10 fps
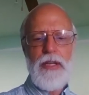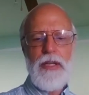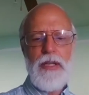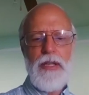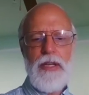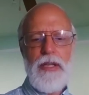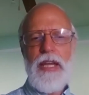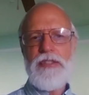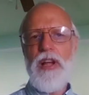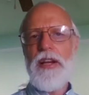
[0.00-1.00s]
as long
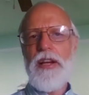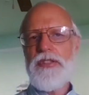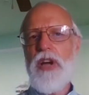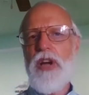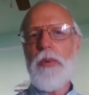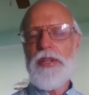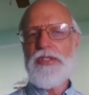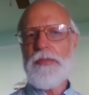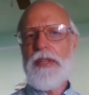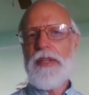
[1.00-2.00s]
as Darwinism
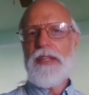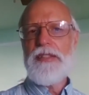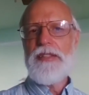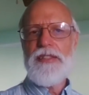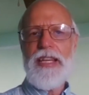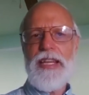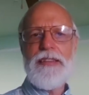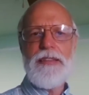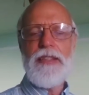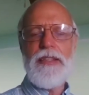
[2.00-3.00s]
is ascendant
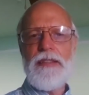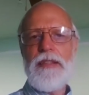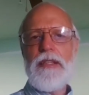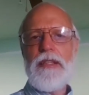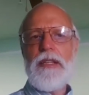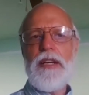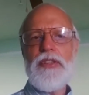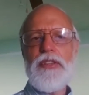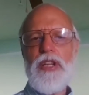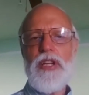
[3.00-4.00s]
in the
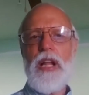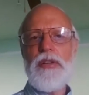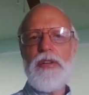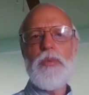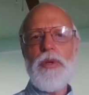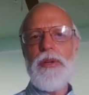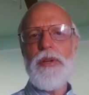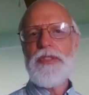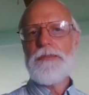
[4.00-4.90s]
scholarly world.